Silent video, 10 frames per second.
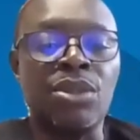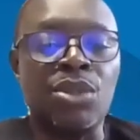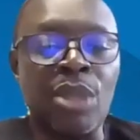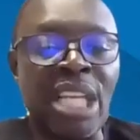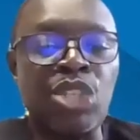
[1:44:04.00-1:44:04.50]

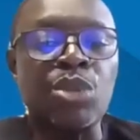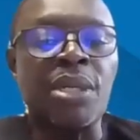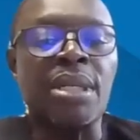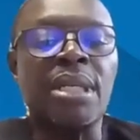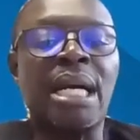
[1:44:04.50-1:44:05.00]
to
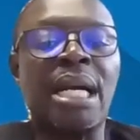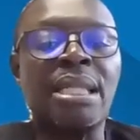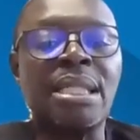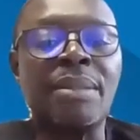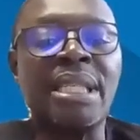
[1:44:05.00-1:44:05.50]
ensure
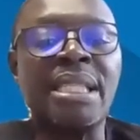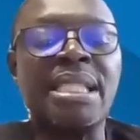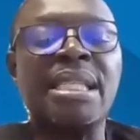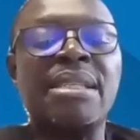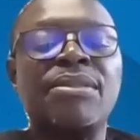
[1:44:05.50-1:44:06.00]

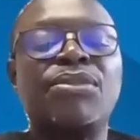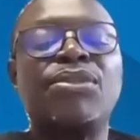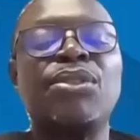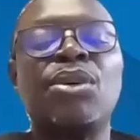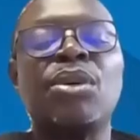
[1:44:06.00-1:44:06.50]
accountability
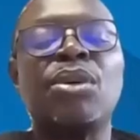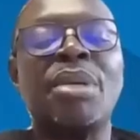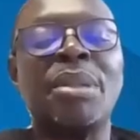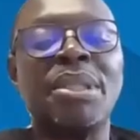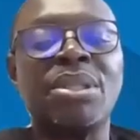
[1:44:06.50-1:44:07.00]
for
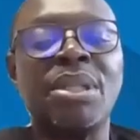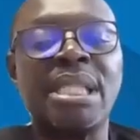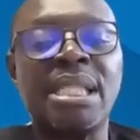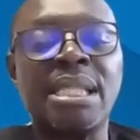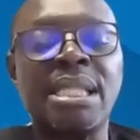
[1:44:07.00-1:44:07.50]

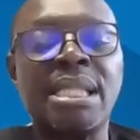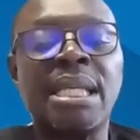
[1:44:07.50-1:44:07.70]
perpetrators